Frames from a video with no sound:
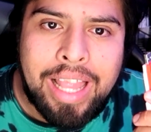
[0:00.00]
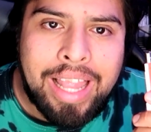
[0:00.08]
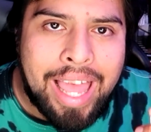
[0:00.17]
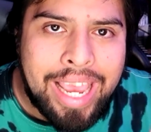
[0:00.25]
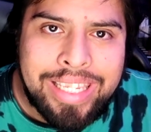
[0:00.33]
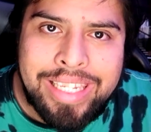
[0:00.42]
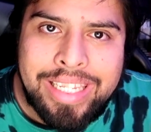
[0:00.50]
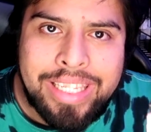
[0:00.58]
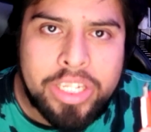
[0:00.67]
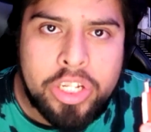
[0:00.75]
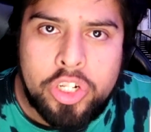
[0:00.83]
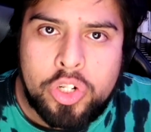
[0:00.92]

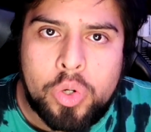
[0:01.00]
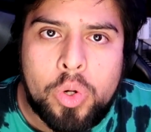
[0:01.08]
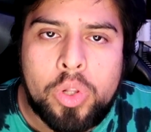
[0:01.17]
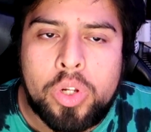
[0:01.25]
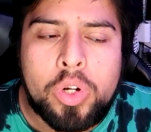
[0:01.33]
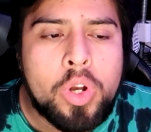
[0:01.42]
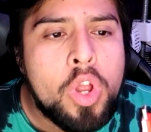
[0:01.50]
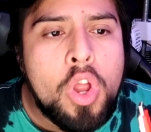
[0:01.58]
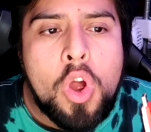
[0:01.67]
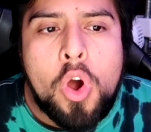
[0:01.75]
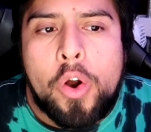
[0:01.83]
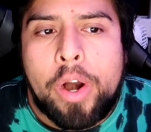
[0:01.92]
licensed controller
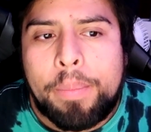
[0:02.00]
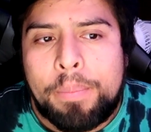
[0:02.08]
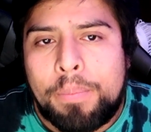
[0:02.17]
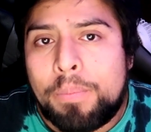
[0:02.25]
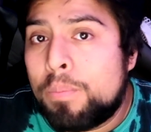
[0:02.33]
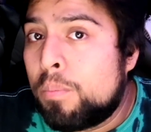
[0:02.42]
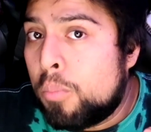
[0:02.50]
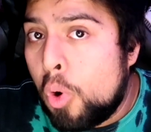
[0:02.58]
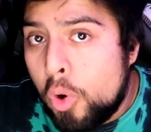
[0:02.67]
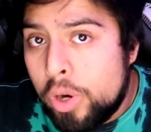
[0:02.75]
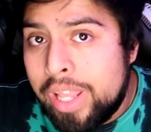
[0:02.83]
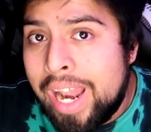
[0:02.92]
or a
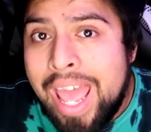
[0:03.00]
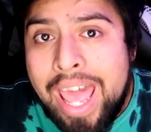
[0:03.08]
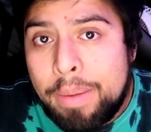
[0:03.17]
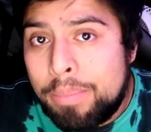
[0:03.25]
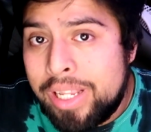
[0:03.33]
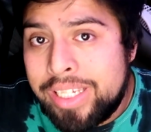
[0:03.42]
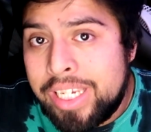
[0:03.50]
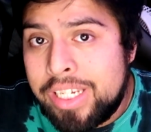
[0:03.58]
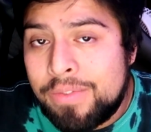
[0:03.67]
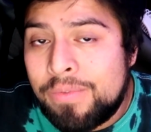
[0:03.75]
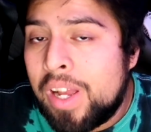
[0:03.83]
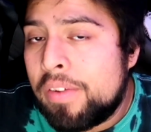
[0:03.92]
board that had a
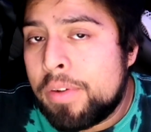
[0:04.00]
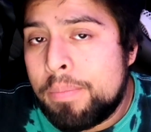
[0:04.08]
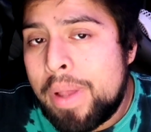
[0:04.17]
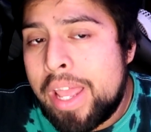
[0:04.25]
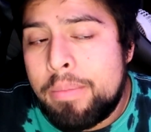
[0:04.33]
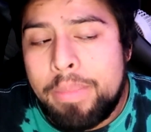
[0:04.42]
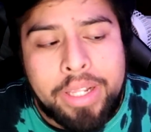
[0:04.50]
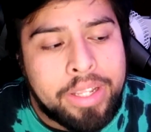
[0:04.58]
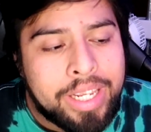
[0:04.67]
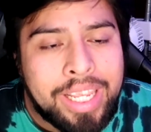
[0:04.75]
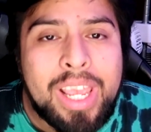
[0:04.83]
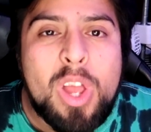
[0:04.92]
PlayStation 5
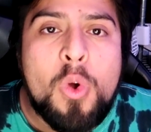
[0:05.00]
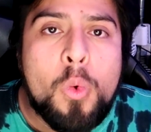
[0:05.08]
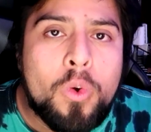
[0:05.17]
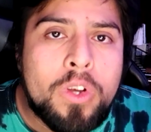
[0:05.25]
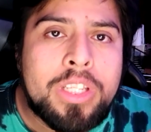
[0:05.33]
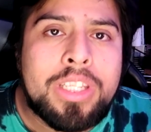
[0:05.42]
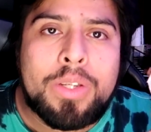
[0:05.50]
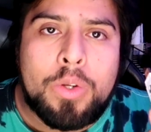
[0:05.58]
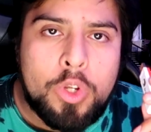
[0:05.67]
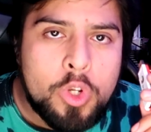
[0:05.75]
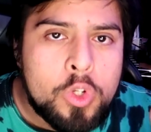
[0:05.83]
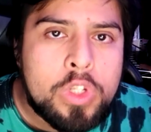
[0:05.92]
compatibility was
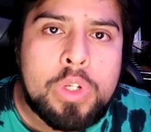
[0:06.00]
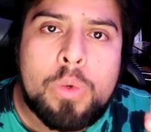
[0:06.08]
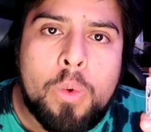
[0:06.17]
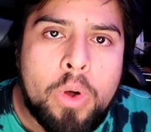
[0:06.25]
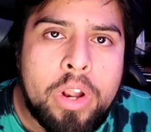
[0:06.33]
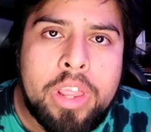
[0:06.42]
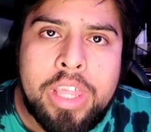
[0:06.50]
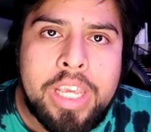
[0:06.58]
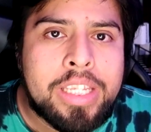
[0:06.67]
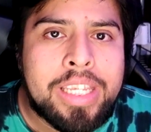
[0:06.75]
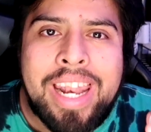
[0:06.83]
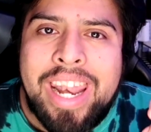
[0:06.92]
using one of
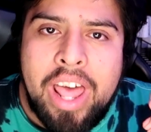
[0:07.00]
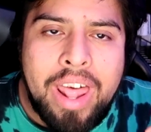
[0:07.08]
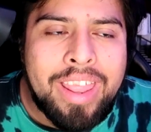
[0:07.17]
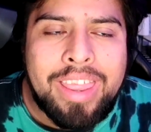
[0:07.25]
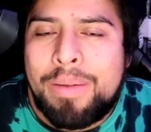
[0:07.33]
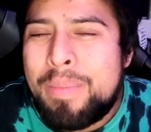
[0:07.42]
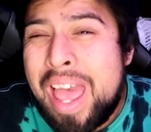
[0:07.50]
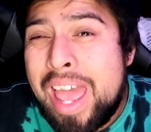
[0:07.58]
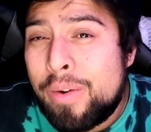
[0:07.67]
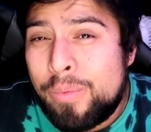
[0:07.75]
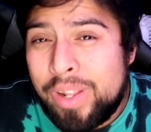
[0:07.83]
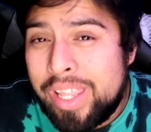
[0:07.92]
these, and none of them
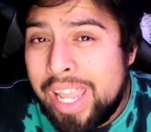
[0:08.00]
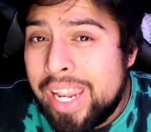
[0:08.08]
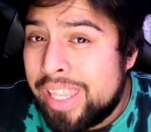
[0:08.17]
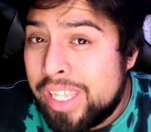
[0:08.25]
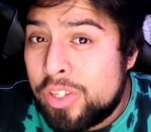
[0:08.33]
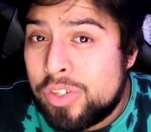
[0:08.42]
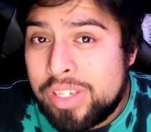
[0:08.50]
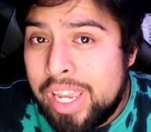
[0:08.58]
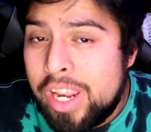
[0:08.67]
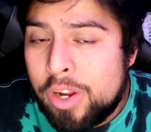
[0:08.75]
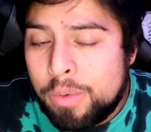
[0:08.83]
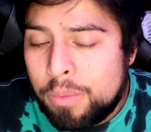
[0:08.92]
had really anything to
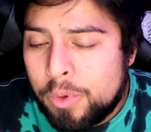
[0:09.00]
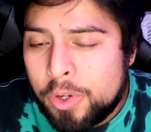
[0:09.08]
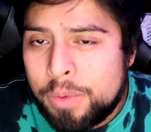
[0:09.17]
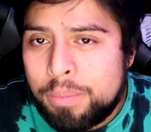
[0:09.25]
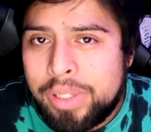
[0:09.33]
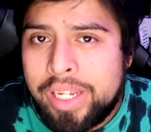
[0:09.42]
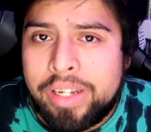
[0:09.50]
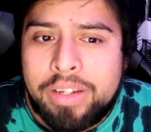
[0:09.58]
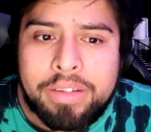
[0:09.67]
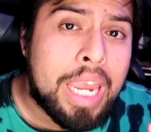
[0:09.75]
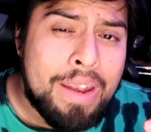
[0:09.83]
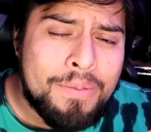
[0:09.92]
say or complain.
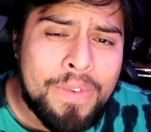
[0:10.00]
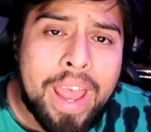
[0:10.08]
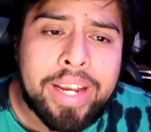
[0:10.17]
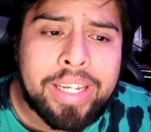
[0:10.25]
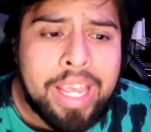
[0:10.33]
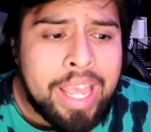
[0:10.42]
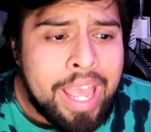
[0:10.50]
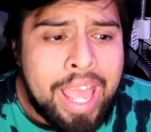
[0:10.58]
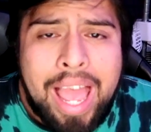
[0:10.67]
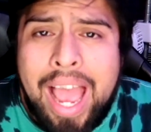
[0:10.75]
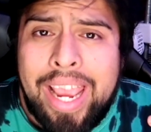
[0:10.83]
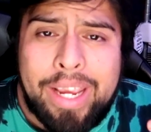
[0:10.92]
In fact,
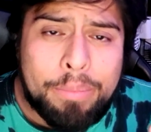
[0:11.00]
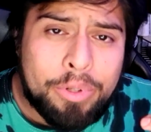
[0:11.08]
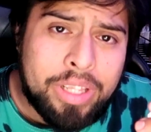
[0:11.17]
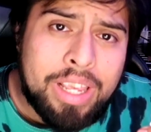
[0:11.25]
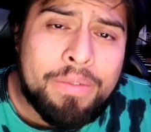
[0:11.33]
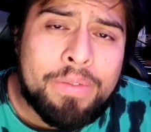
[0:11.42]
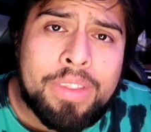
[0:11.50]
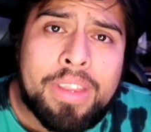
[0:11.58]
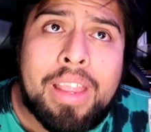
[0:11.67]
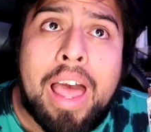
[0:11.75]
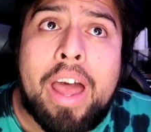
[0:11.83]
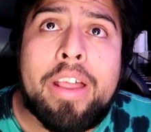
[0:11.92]
I believe
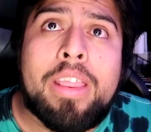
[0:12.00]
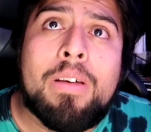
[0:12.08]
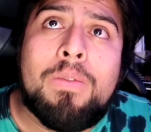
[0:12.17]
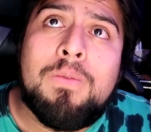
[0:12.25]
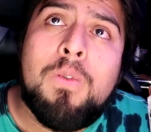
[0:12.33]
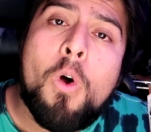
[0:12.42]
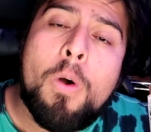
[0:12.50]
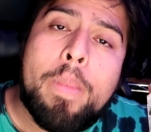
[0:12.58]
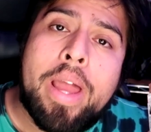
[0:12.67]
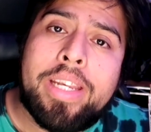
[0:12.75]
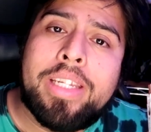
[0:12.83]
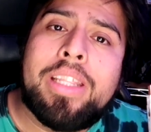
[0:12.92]
out of the 4
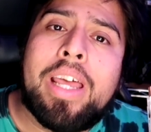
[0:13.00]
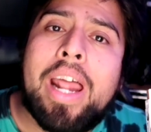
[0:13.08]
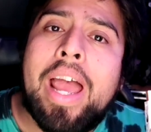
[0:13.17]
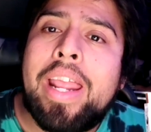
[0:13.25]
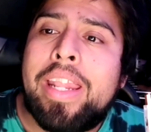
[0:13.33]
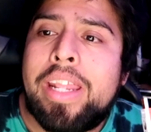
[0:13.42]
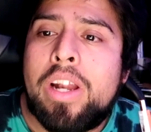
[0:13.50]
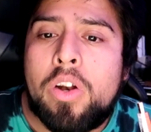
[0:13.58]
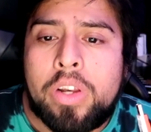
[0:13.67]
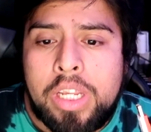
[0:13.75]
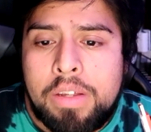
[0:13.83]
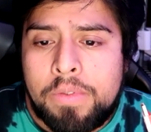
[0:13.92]
matches that I did
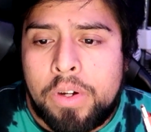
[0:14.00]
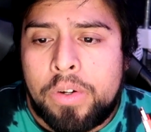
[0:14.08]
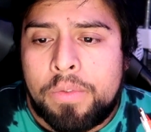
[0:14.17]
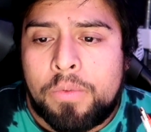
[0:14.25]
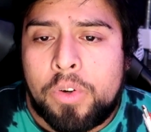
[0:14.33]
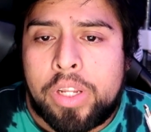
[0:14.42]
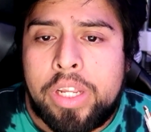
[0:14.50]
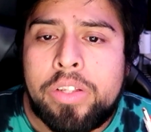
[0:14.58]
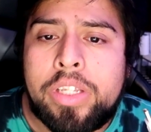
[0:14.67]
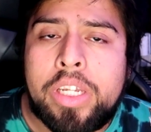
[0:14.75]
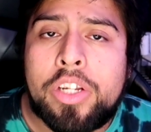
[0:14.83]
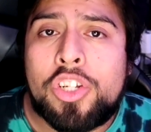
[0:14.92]
on Evo for
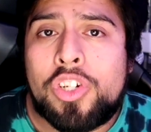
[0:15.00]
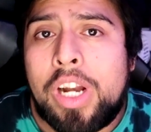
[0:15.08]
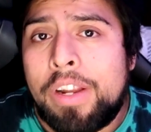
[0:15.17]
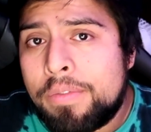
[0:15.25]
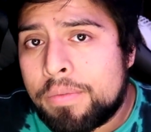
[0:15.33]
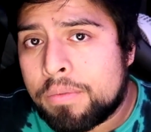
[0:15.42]
Guilty Gear Strive,